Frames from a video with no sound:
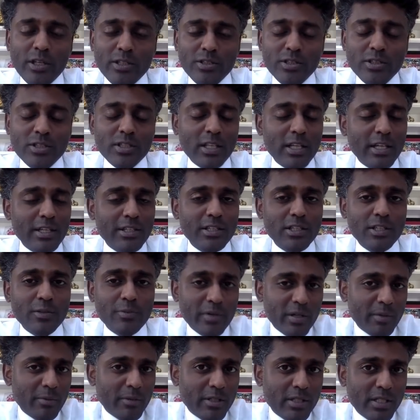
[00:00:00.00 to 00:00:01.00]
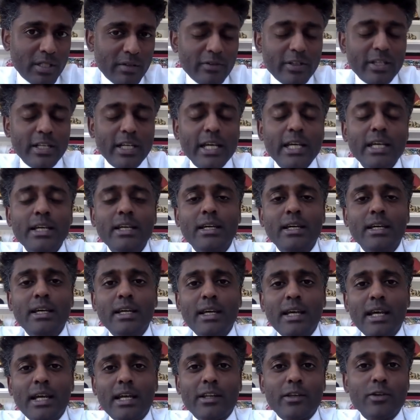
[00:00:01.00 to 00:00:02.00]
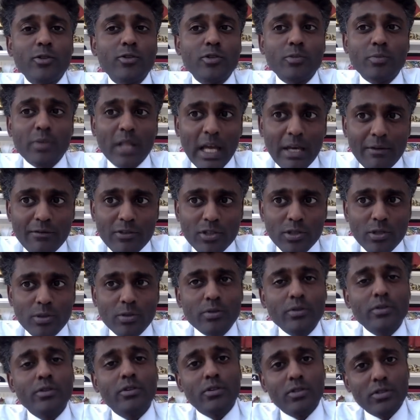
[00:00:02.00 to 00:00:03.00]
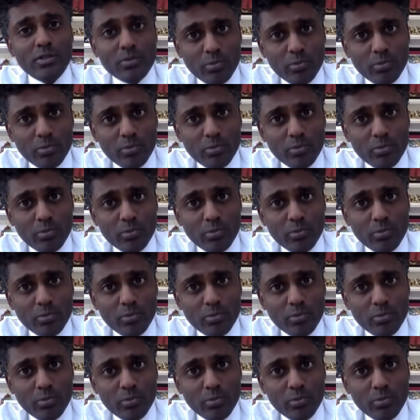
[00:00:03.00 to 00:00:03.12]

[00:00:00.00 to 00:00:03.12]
extra selections pretty much every day, and a YouTube Live show,